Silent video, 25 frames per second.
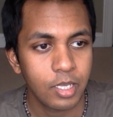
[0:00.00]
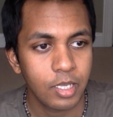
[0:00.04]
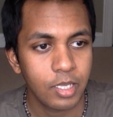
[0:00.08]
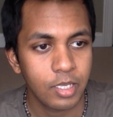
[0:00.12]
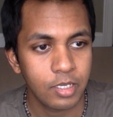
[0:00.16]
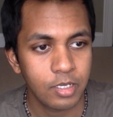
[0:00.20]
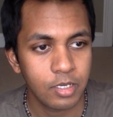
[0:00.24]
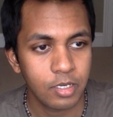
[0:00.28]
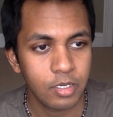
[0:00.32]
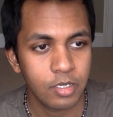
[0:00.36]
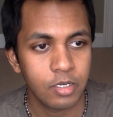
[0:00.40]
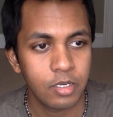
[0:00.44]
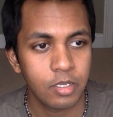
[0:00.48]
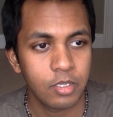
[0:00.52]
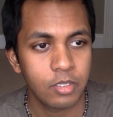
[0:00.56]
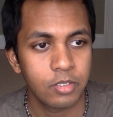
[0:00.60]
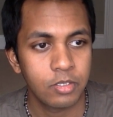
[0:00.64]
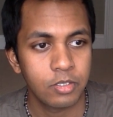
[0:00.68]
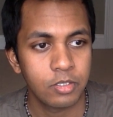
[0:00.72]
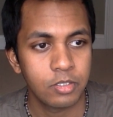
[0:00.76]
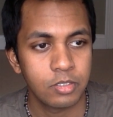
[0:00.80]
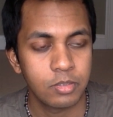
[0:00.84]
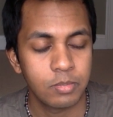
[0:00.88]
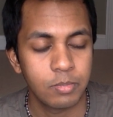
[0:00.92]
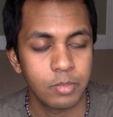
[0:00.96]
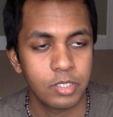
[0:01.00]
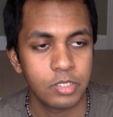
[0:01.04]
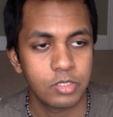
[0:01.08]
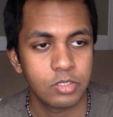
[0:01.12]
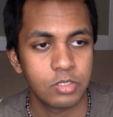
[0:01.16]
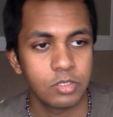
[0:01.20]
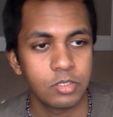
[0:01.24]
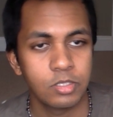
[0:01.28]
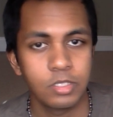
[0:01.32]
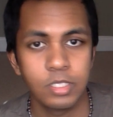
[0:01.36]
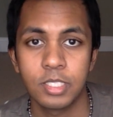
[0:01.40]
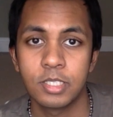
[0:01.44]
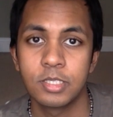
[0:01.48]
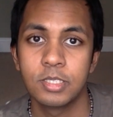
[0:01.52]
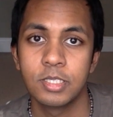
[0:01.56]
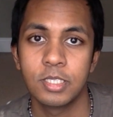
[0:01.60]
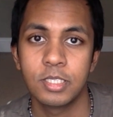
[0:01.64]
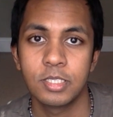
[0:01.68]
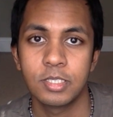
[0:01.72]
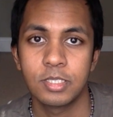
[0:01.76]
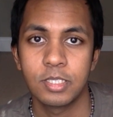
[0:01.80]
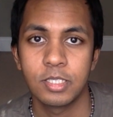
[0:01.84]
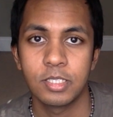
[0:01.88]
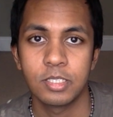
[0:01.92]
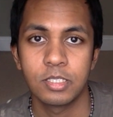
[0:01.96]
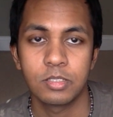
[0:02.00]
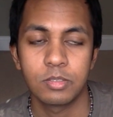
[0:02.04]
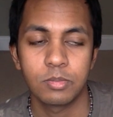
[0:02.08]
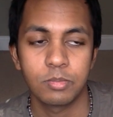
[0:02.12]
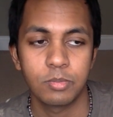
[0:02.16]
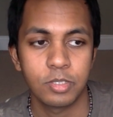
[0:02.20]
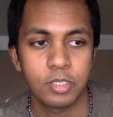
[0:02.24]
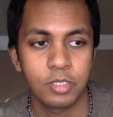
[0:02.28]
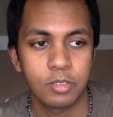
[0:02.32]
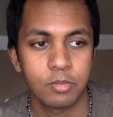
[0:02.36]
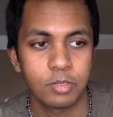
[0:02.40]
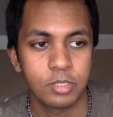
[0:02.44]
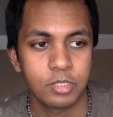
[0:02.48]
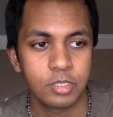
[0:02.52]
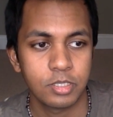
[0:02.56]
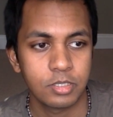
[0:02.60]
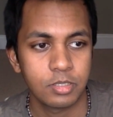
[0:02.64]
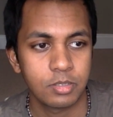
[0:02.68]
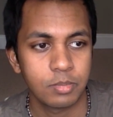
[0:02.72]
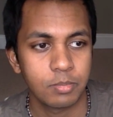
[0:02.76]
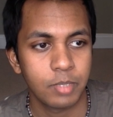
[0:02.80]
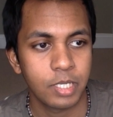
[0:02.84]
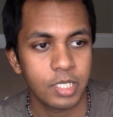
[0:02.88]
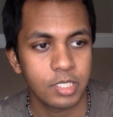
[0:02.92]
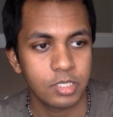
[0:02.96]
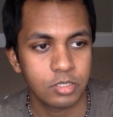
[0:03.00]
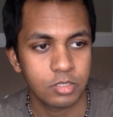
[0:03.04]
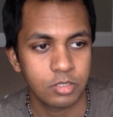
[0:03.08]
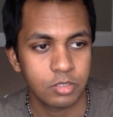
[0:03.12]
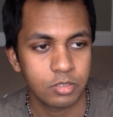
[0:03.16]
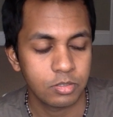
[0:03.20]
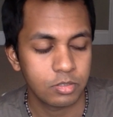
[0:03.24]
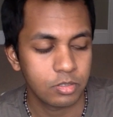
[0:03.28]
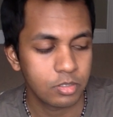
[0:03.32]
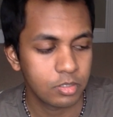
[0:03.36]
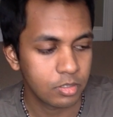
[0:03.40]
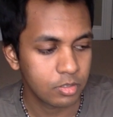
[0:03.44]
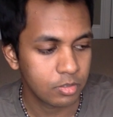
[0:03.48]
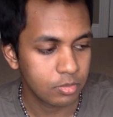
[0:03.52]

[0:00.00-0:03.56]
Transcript: in another dimensional existence, which is a match to,